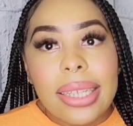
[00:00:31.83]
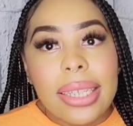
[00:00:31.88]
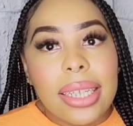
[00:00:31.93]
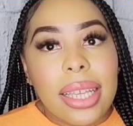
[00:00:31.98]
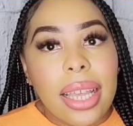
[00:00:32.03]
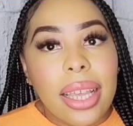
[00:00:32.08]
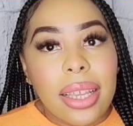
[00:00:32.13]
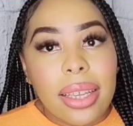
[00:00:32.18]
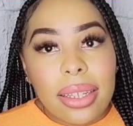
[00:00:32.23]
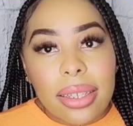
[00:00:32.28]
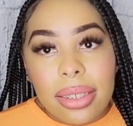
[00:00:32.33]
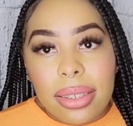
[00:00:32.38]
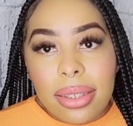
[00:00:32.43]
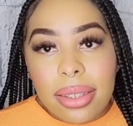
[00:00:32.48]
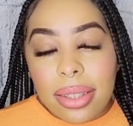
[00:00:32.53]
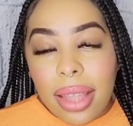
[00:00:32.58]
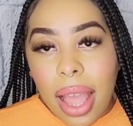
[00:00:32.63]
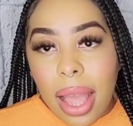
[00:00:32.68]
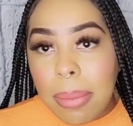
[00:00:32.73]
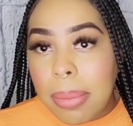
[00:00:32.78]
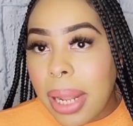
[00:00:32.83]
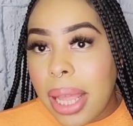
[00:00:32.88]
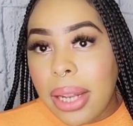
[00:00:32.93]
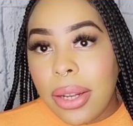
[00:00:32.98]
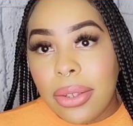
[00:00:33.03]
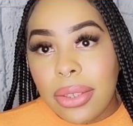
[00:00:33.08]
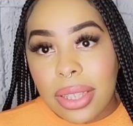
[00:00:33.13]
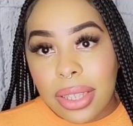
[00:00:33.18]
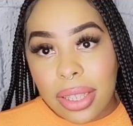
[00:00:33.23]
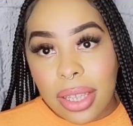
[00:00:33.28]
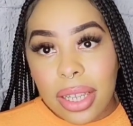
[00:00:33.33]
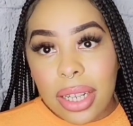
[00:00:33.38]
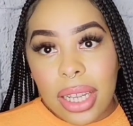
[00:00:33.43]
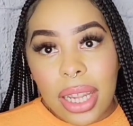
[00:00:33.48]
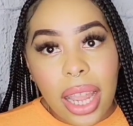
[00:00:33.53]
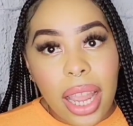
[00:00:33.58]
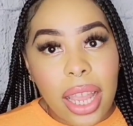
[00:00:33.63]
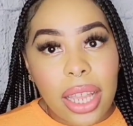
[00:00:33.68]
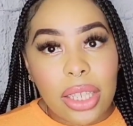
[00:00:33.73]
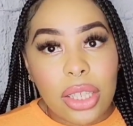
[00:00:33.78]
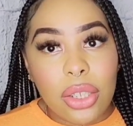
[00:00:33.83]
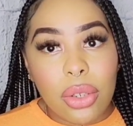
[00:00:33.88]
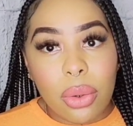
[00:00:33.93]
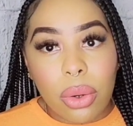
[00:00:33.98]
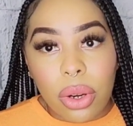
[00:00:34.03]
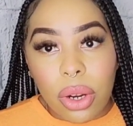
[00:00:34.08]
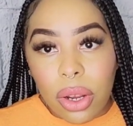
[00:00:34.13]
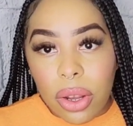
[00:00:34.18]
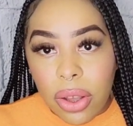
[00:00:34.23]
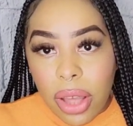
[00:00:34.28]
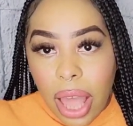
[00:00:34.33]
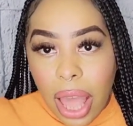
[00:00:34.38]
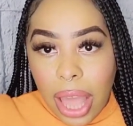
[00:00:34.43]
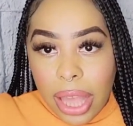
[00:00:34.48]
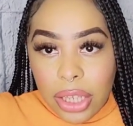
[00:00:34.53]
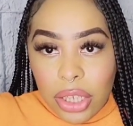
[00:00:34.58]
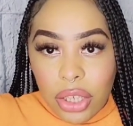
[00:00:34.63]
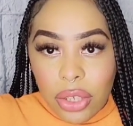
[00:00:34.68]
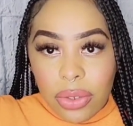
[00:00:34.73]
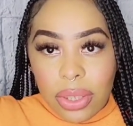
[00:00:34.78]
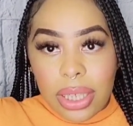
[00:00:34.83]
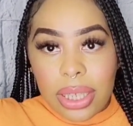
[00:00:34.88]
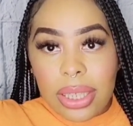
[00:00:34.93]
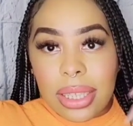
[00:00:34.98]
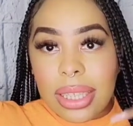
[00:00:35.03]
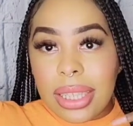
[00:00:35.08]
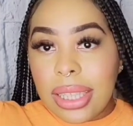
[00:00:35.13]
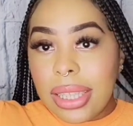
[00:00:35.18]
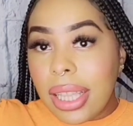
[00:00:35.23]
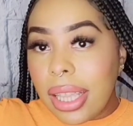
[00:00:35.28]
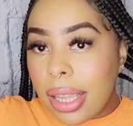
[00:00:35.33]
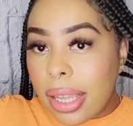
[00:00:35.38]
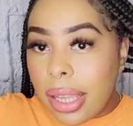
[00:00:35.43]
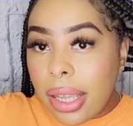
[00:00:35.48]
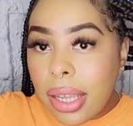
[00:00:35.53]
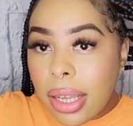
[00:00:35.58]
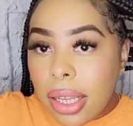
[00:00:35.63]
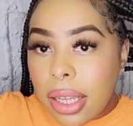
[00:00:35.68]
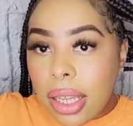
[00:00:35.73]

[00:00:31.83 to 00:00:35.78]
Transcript: because I'm not no skinny ass girl, as you can see.